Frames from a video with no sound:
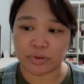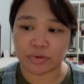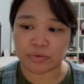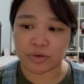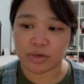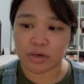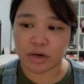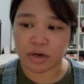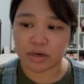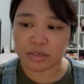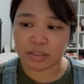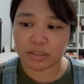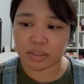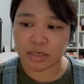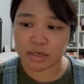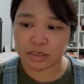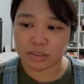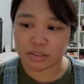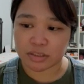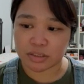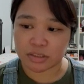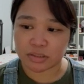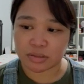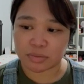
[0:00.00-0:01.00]
redox
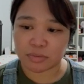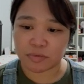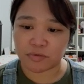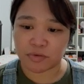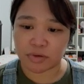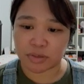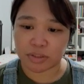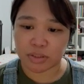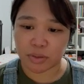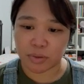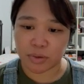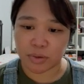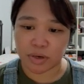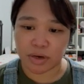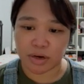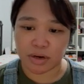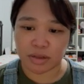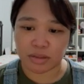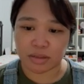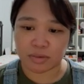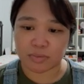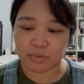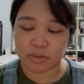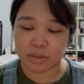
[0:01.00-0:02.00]
centers before donating
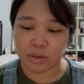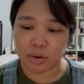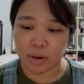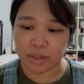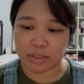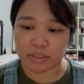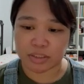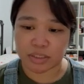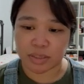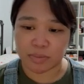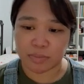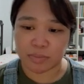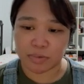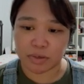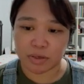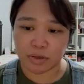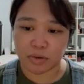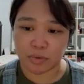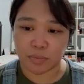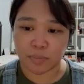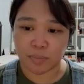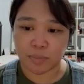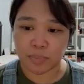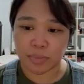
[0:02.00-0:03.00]
them to coenzyme Q.
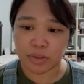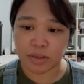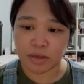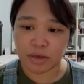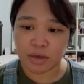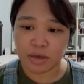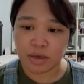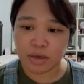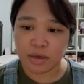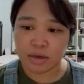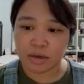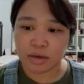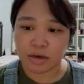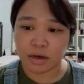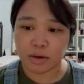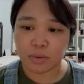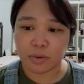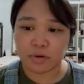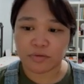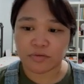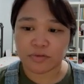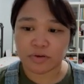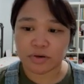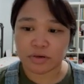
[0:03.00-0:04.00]

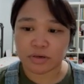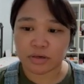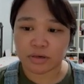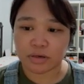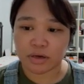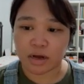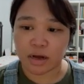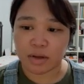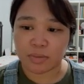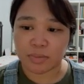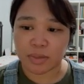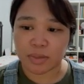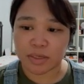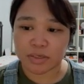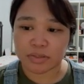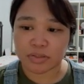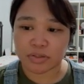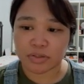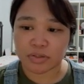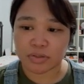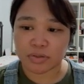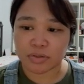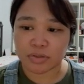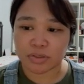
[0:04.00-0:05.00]
However, complex
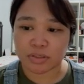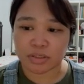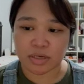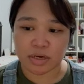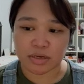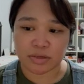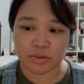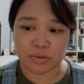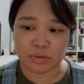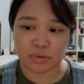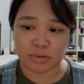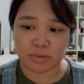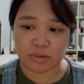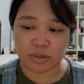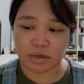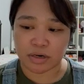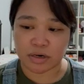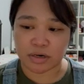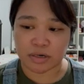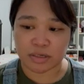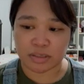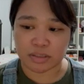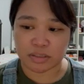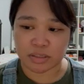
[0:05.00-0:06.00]
2 does not use the
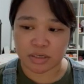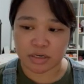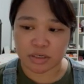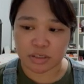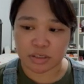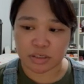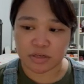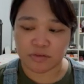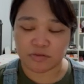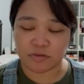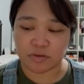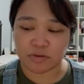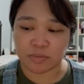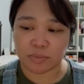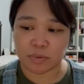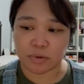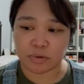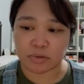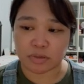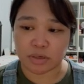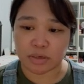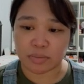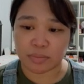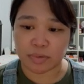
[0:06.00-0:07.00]
harnessed energy for
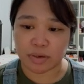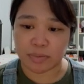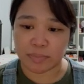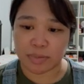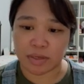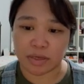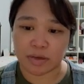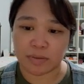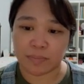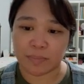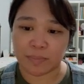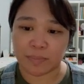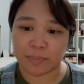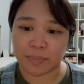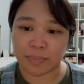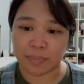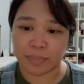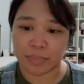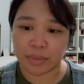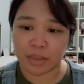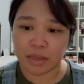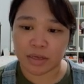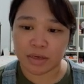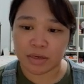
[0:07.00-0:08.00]
proton pumping.
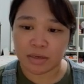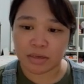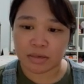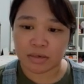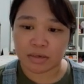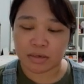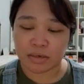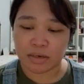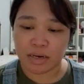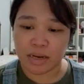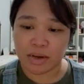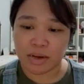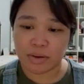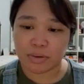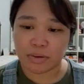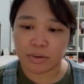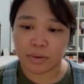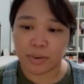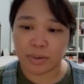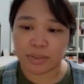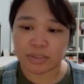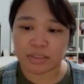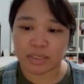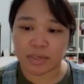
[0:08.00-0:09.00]
Now
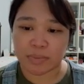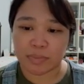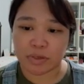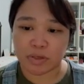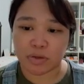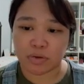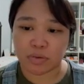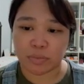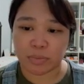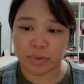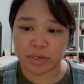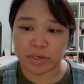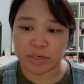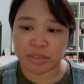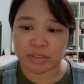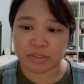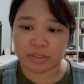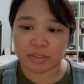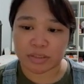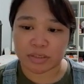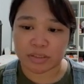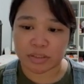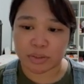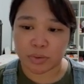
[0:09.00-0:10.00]
coenzyme Q brings
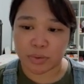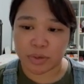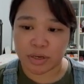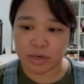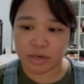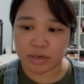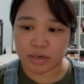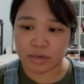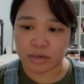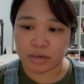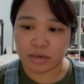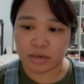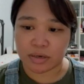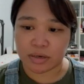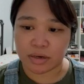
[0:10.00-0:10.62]
the donated